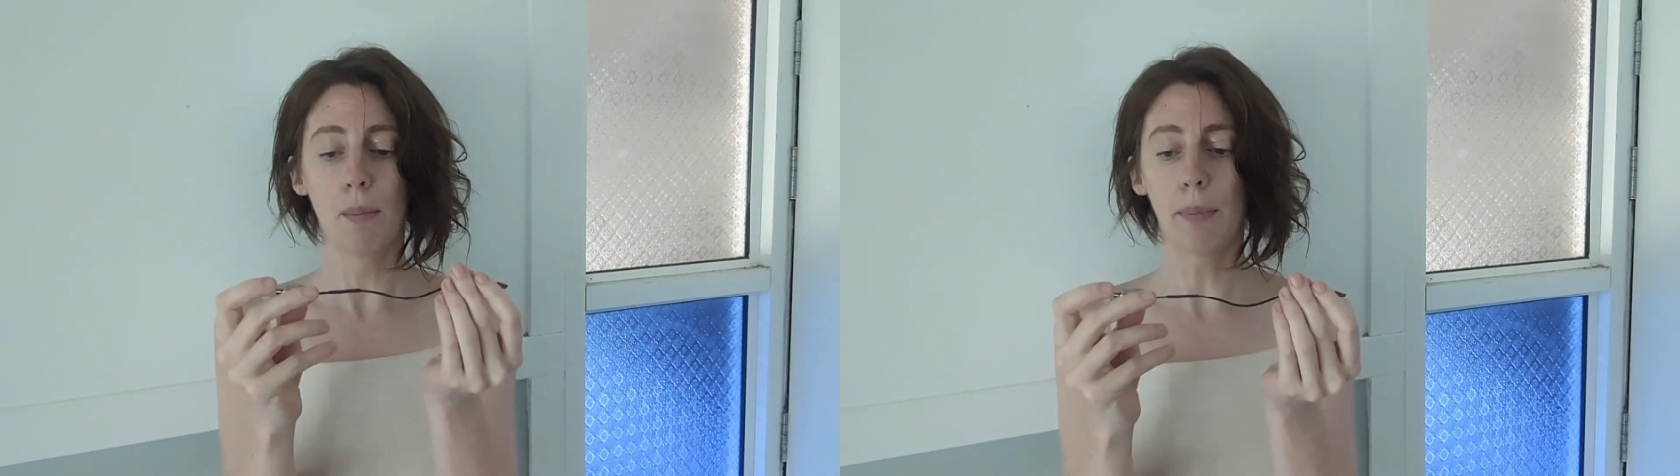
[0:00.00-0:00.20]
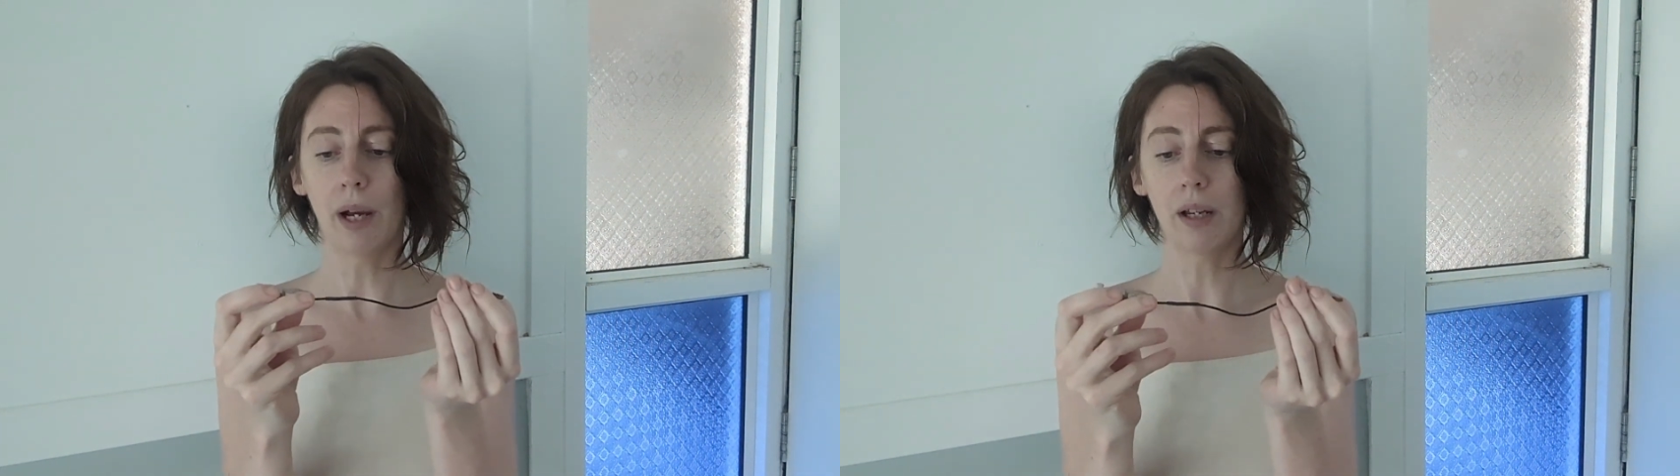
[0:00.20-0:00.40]

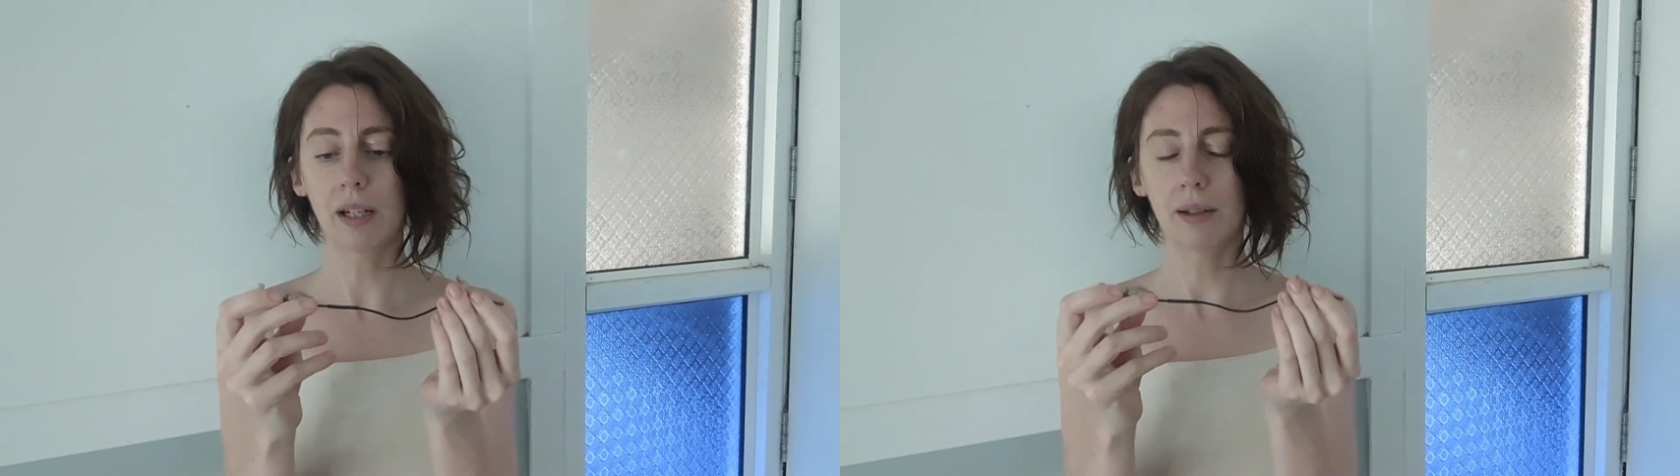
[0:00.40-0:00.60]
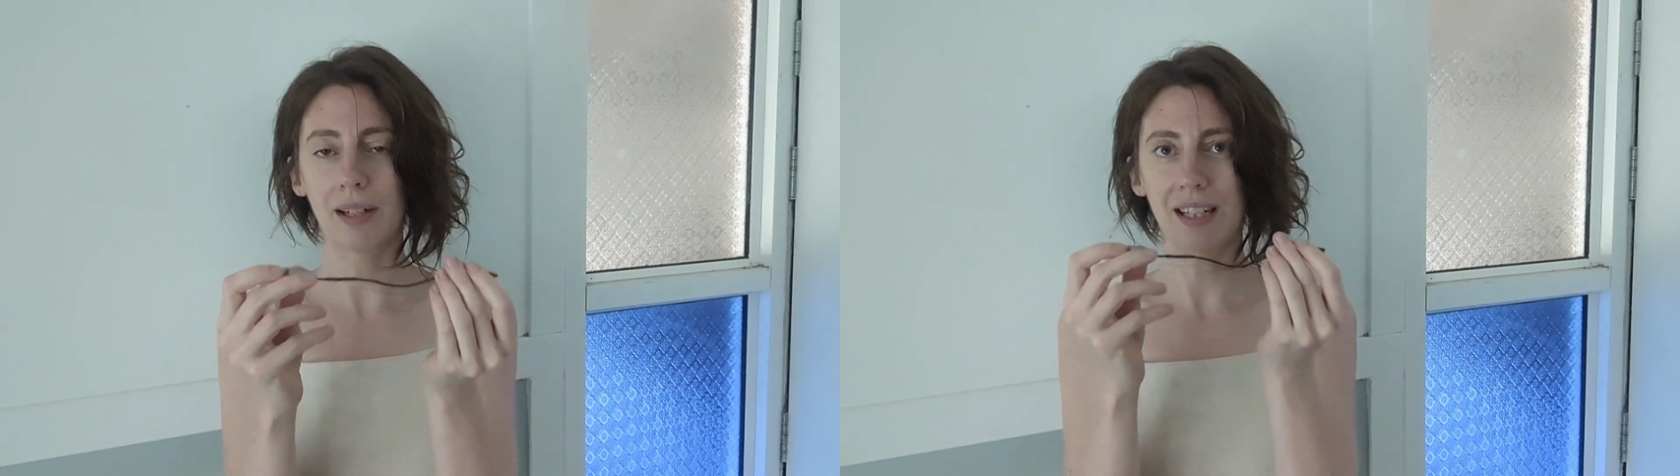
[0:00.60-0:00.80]

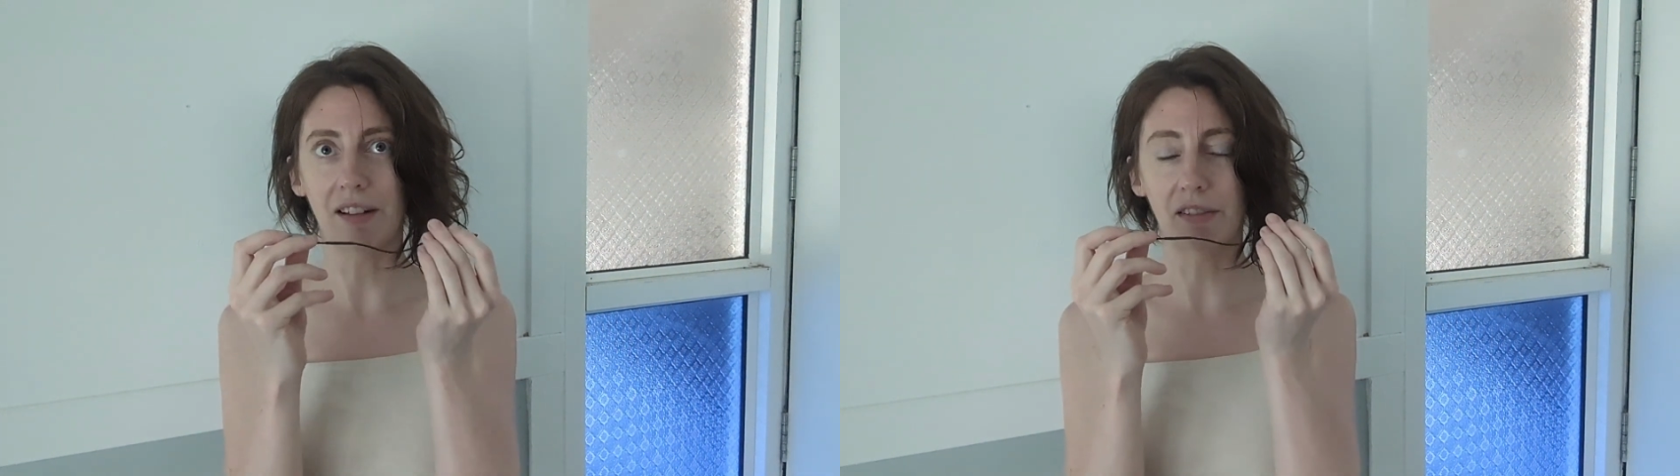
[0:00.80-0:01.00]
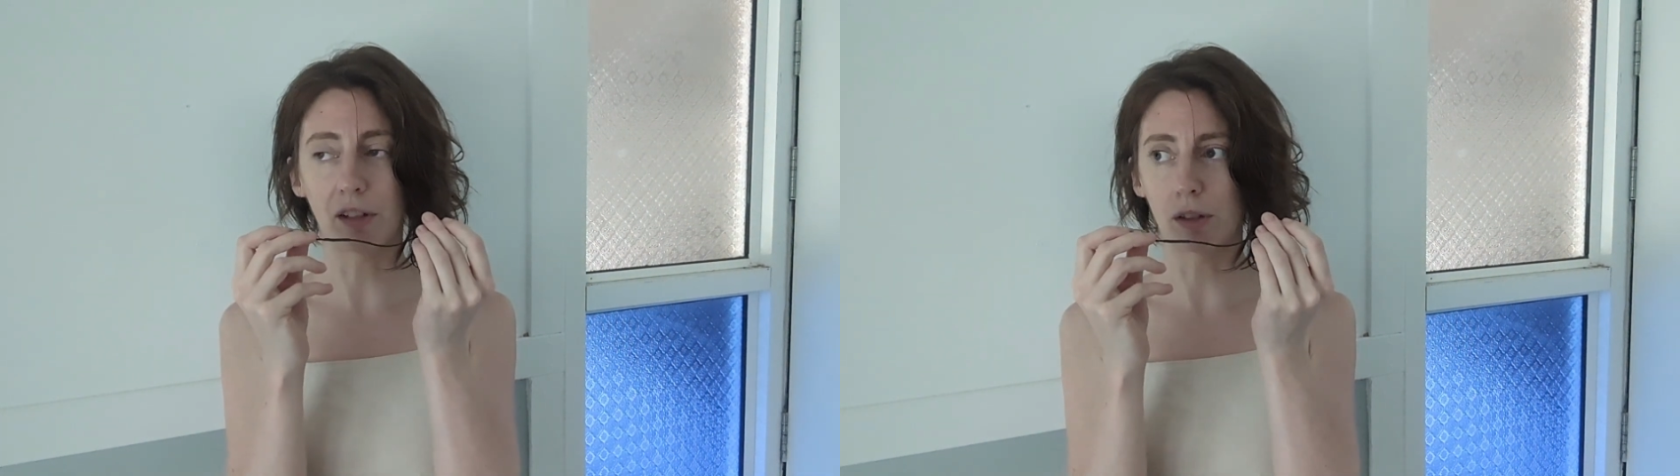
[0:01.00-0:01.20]
But
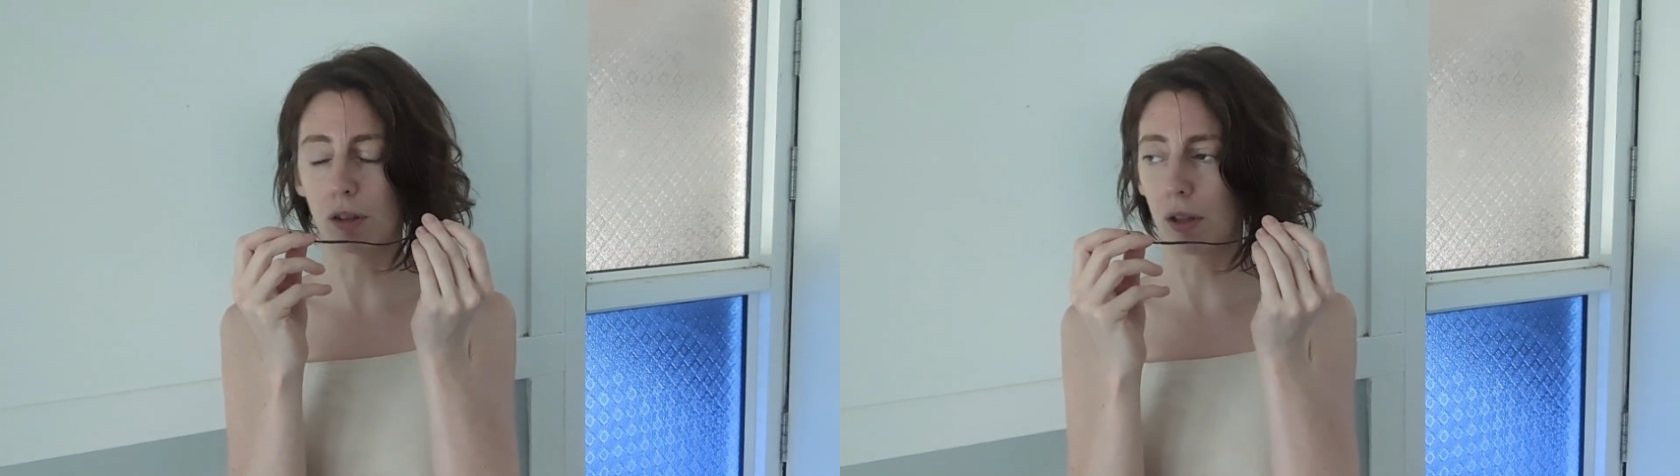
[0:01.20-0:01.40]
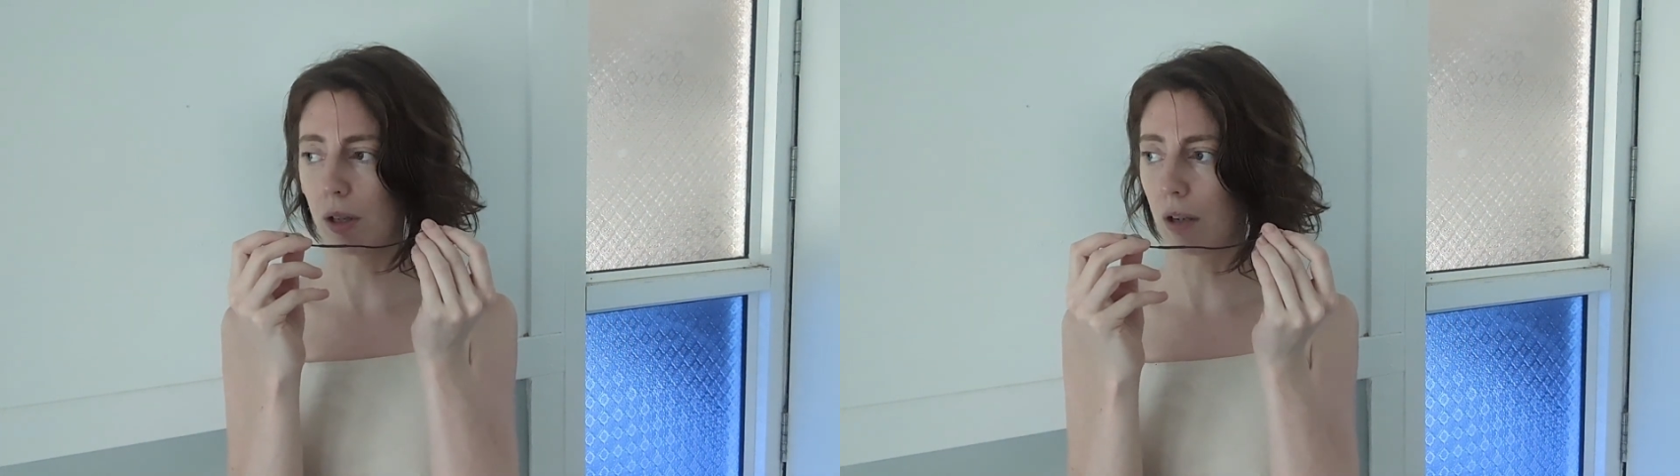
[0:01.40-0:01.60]

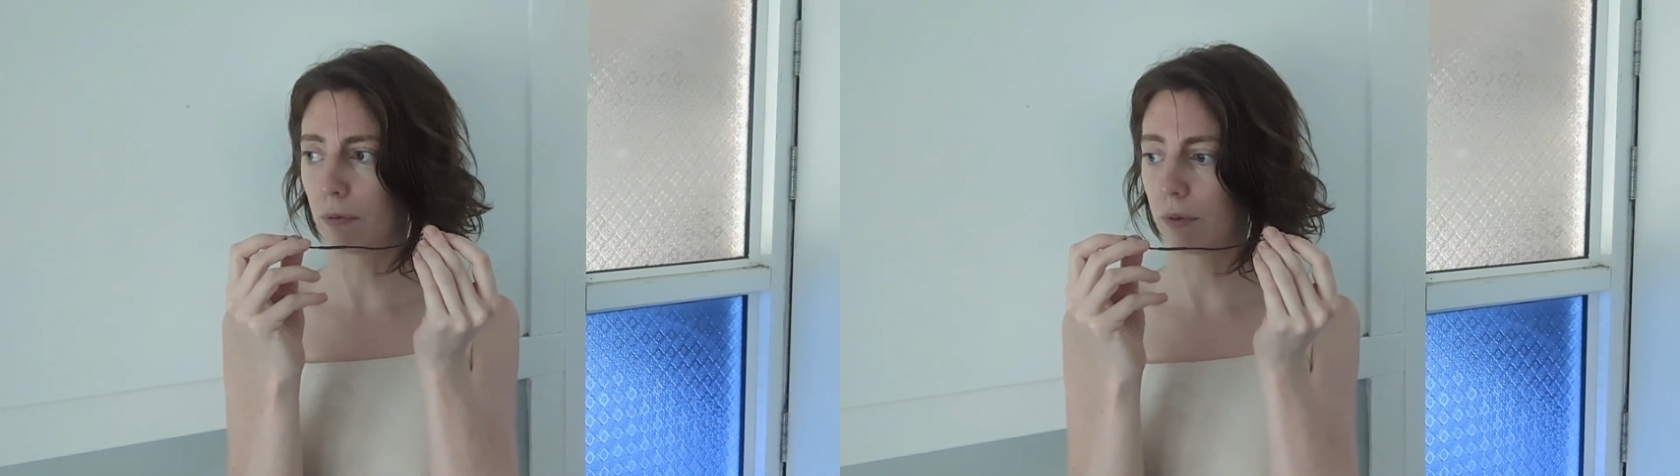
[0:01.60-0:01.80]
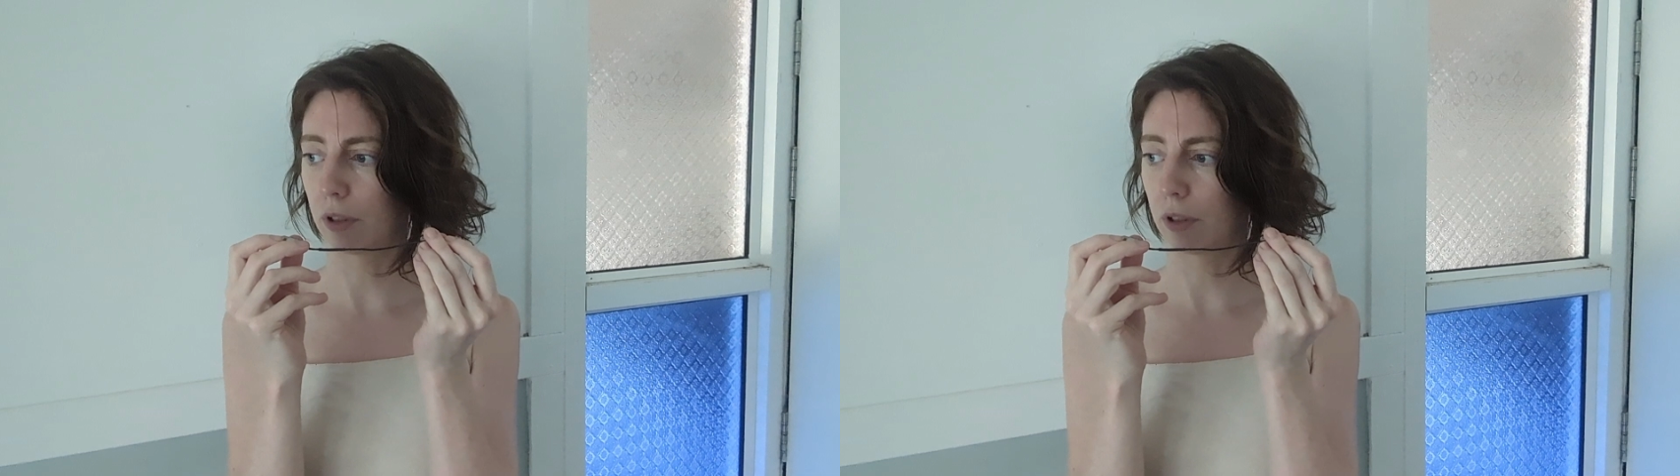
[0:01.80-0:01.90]
the